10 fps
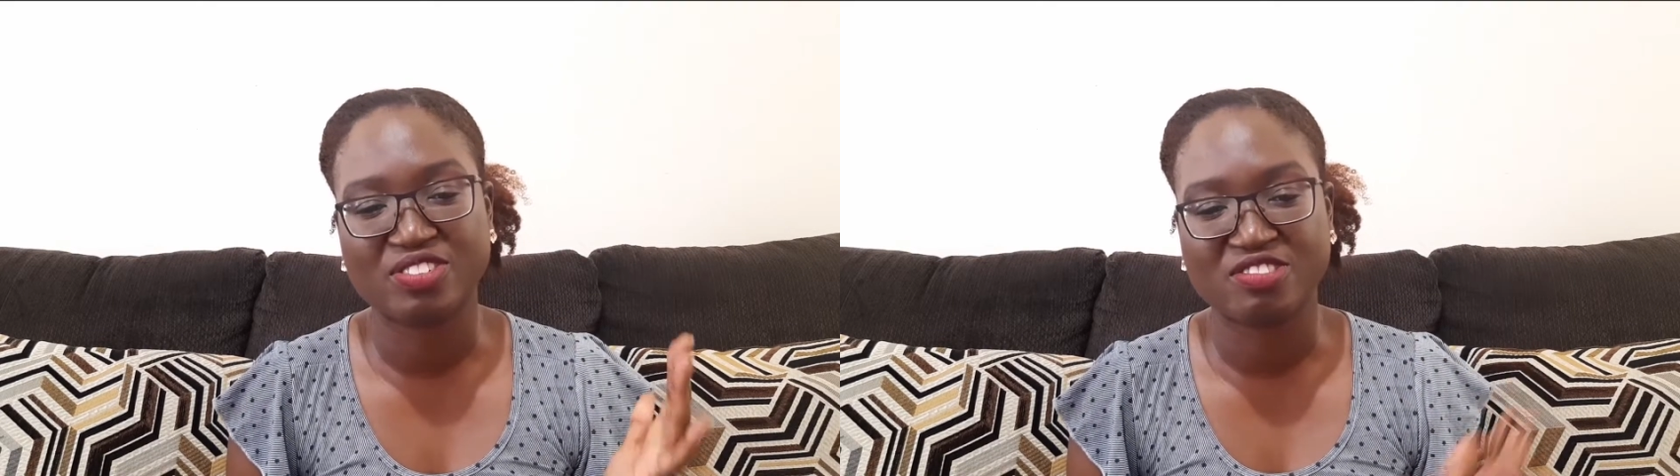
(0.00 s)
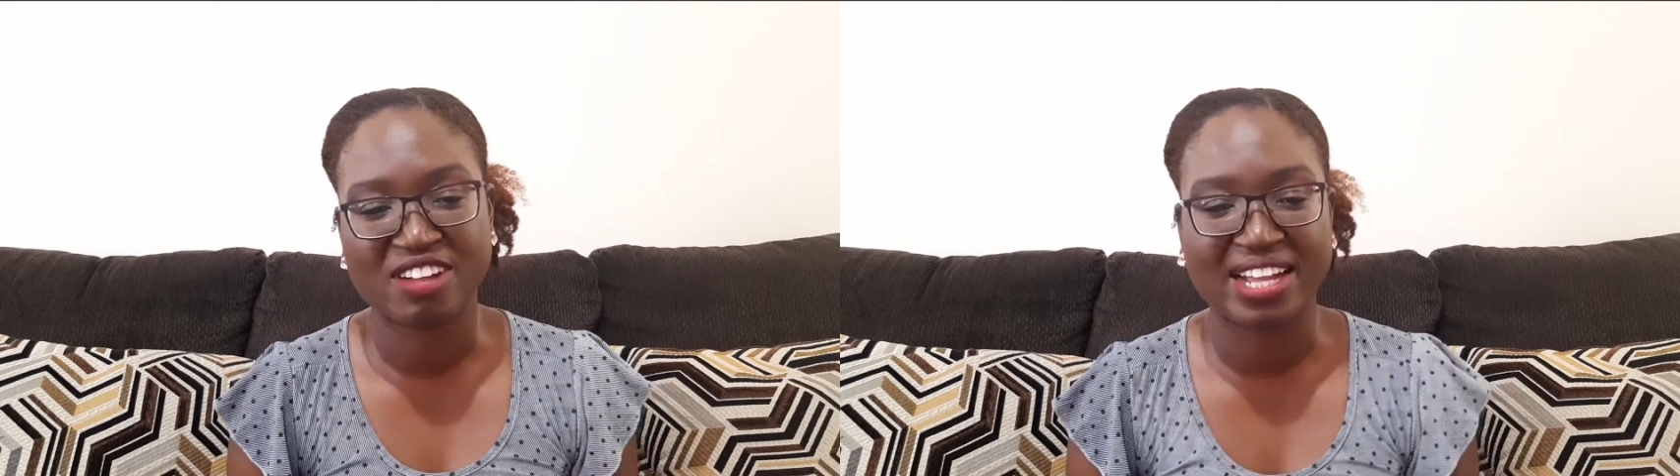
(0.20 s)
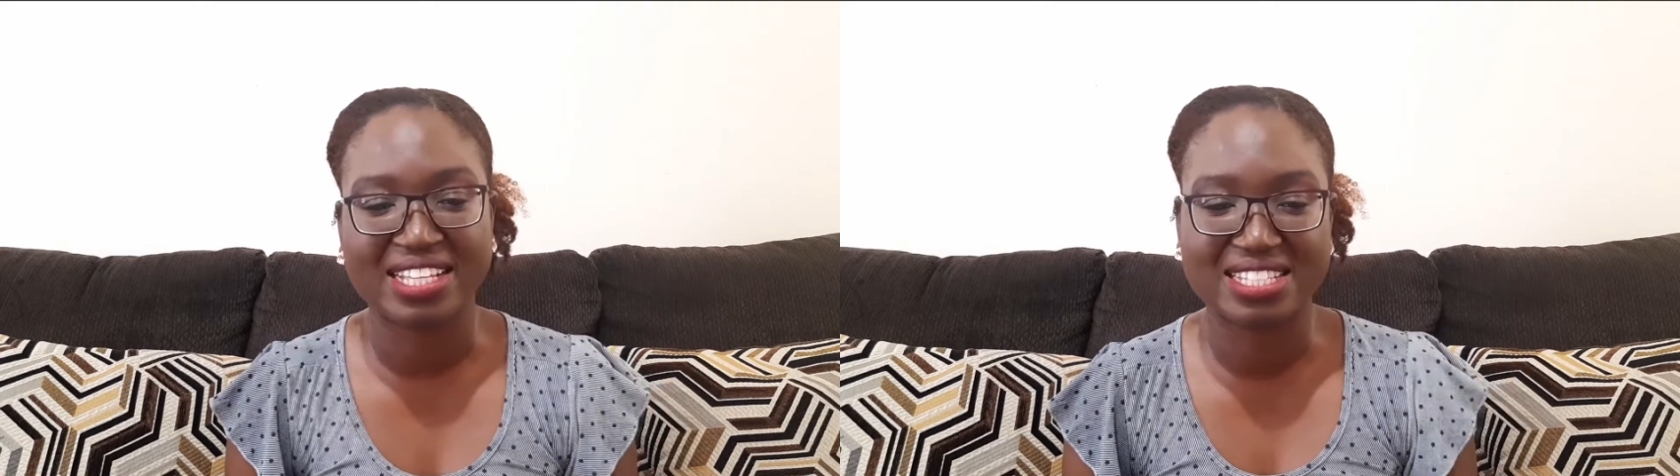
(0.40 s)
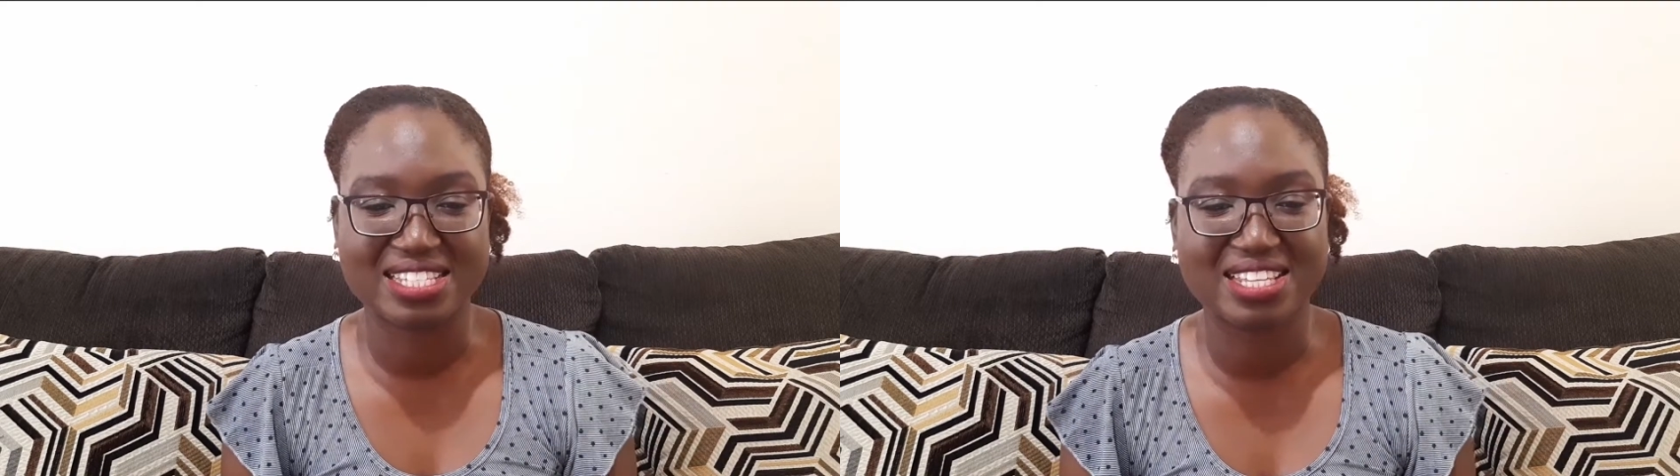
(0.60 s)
write